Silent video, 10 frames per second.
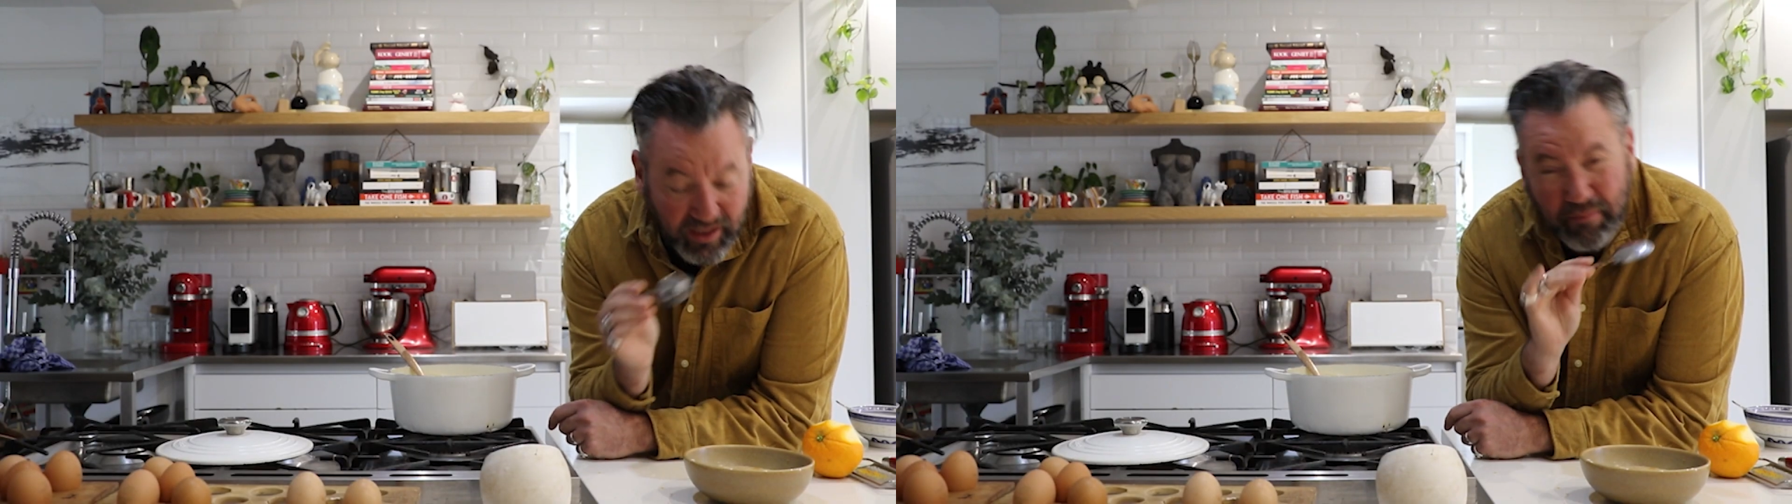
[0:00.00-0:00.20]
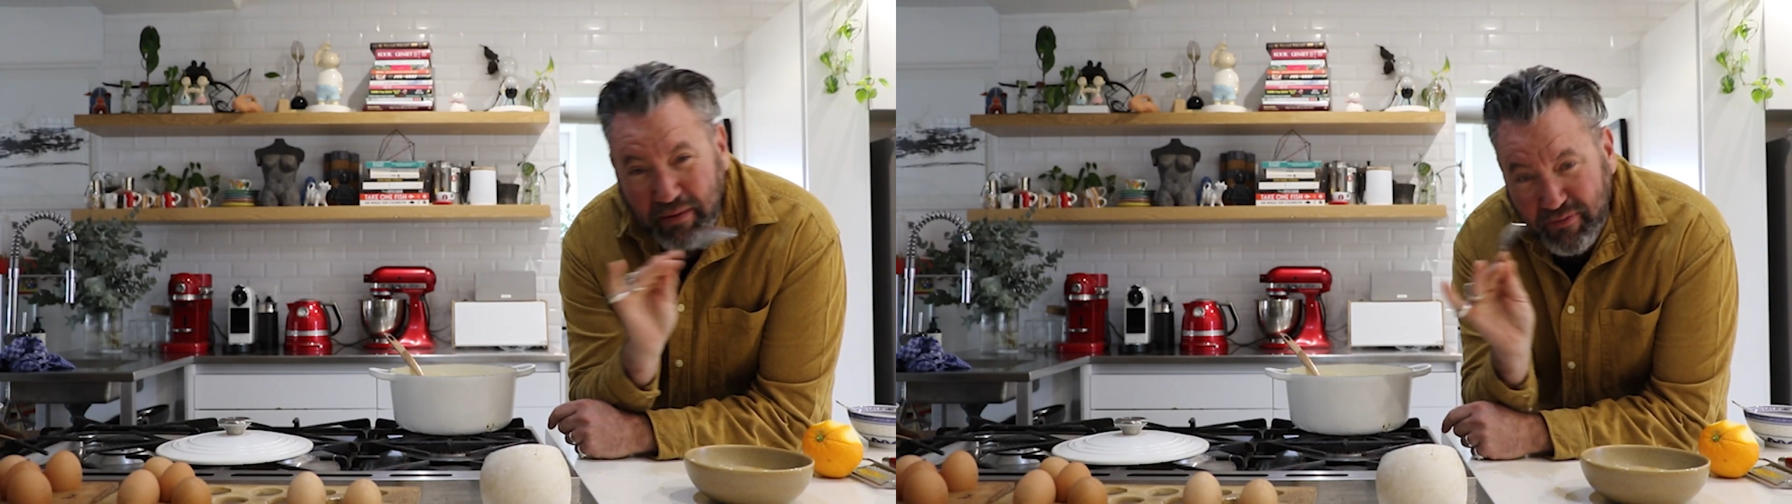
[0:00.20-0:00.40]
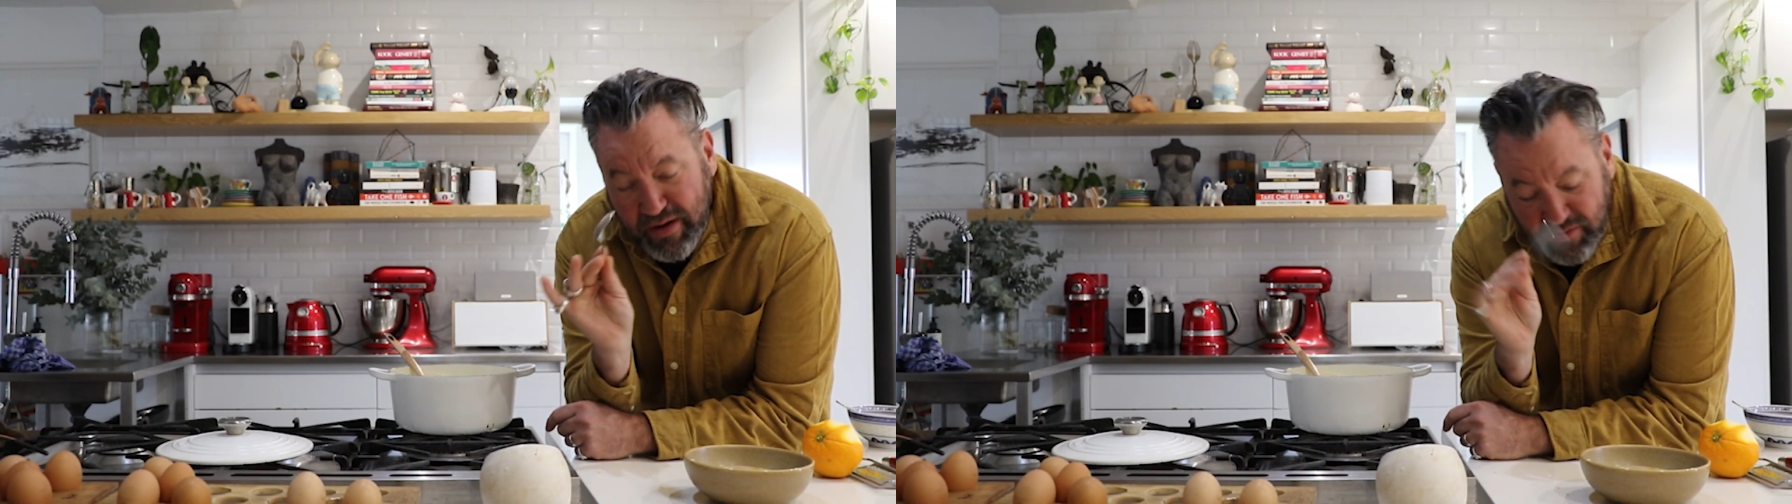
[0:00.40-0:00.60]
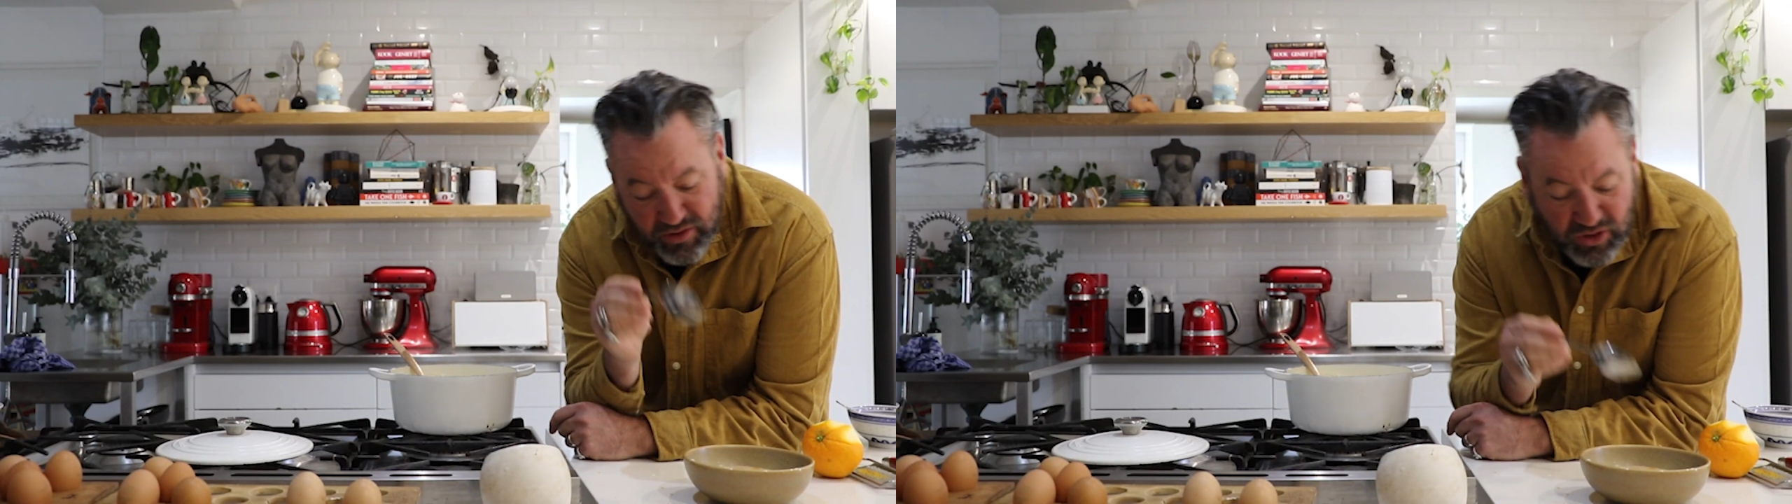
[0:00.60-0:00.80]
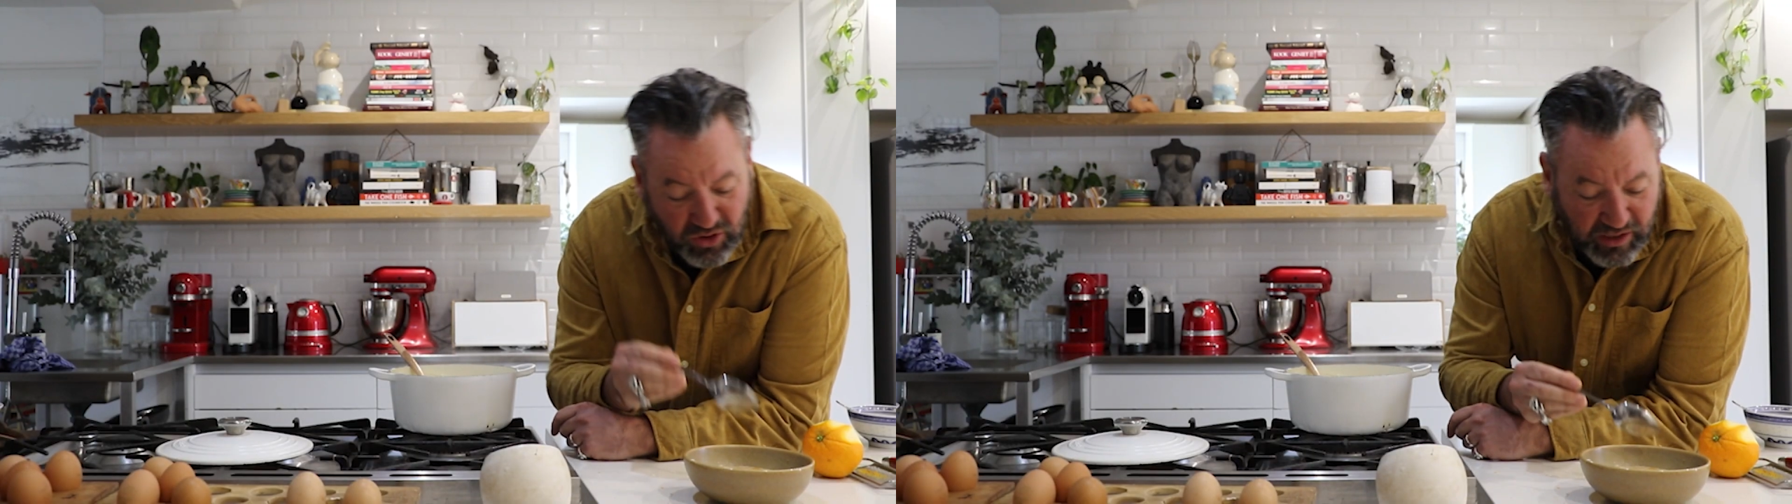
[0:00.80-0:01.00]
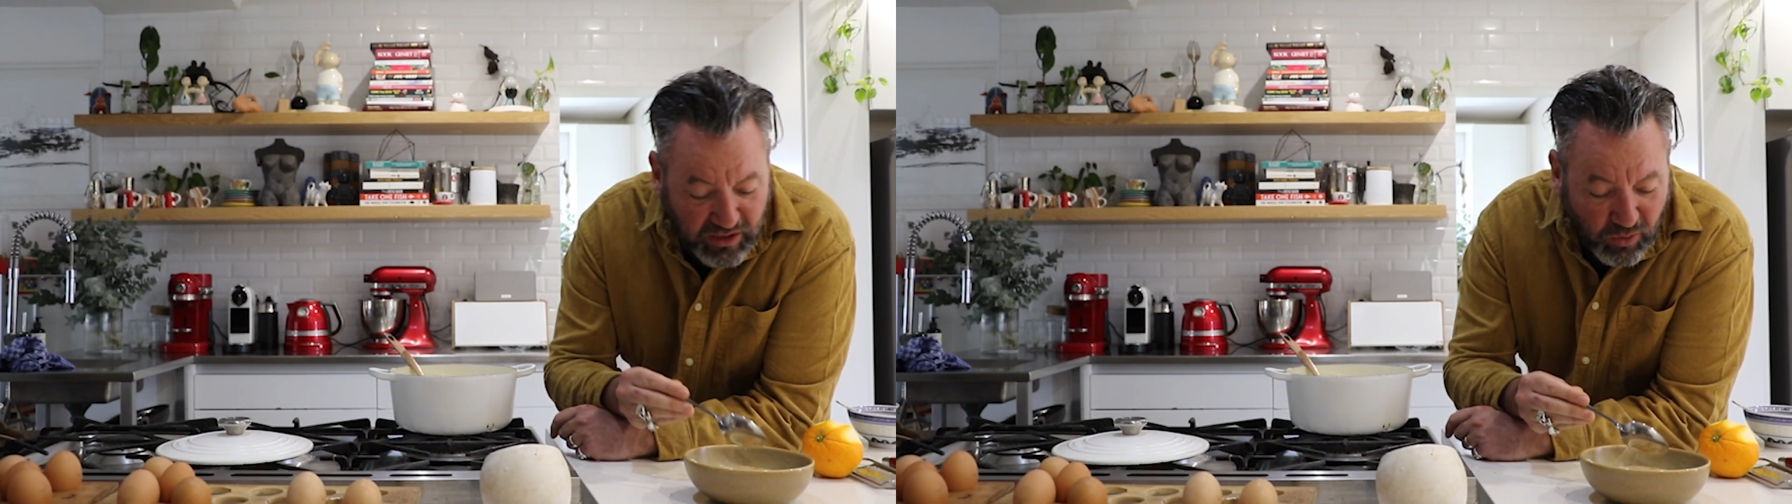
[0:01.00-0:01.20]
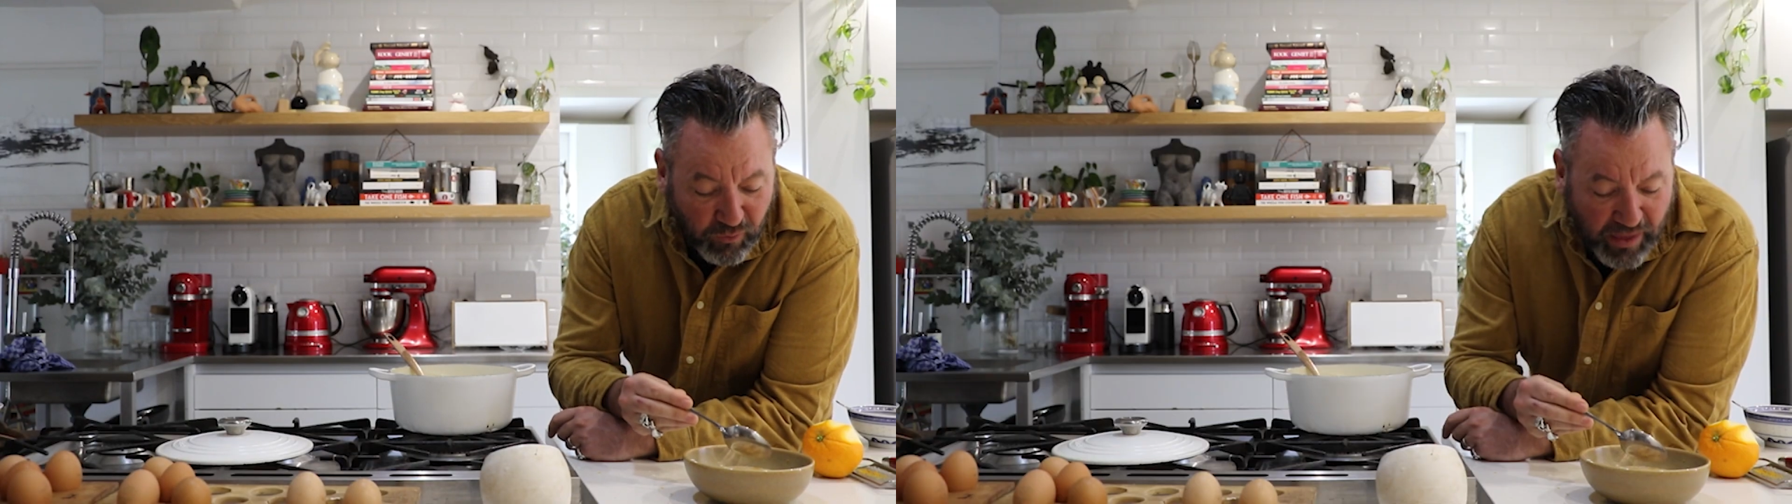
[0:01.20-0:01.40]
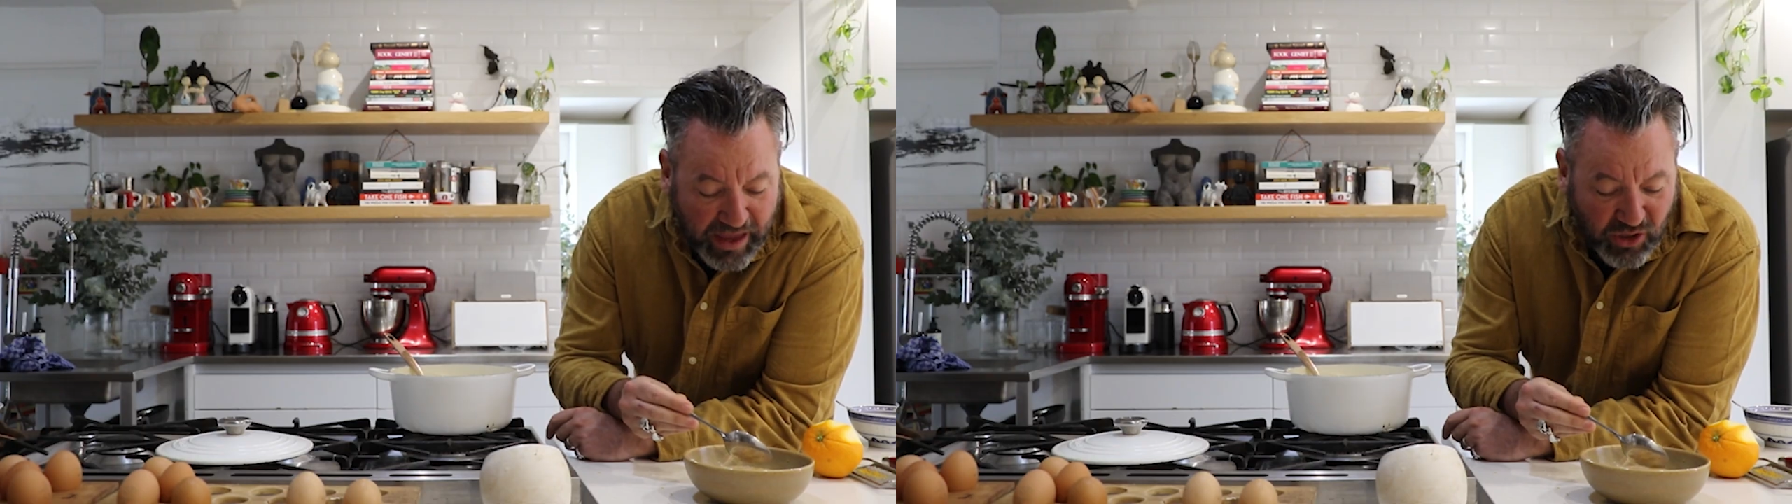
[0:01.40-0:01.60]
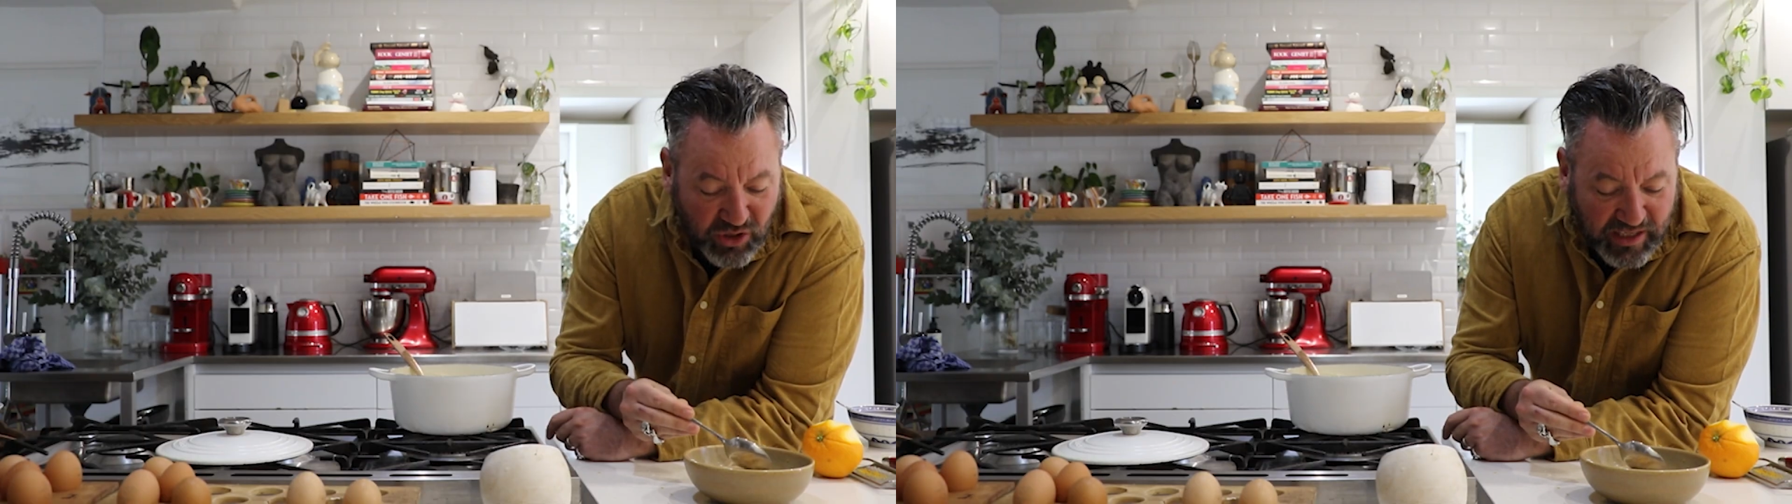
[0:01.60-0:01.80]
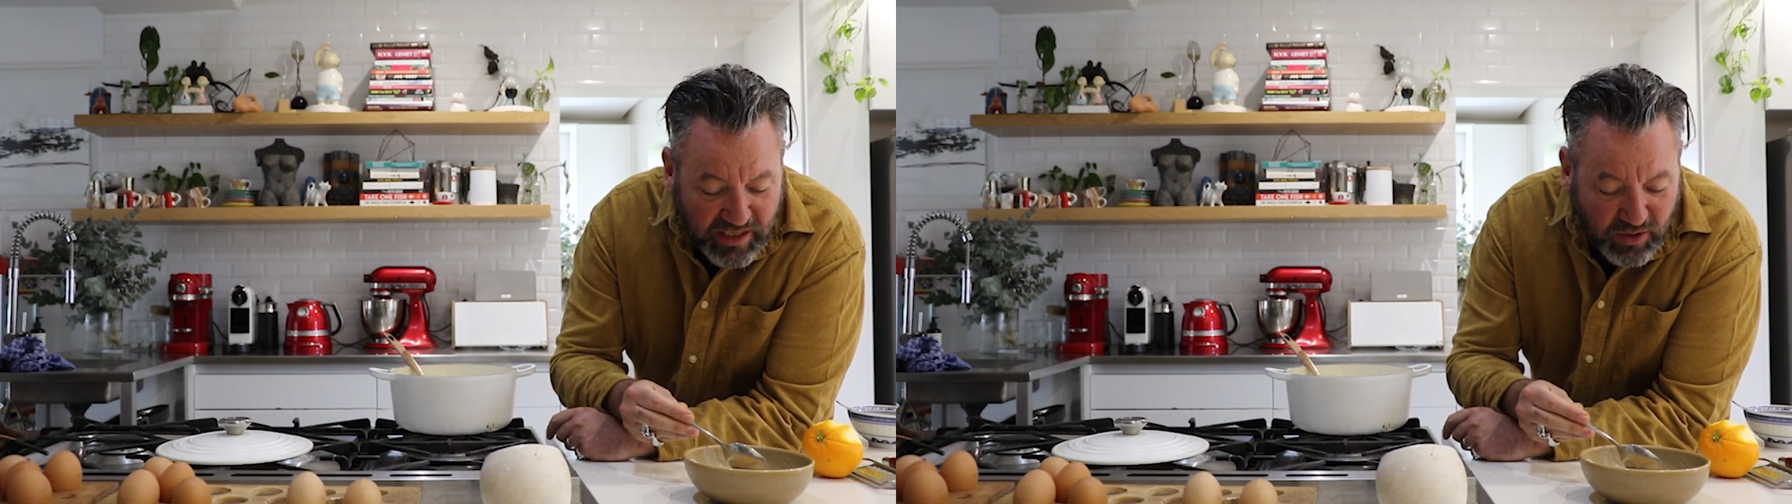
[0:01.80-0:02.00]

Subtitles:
My favorite is to start eating off the edges as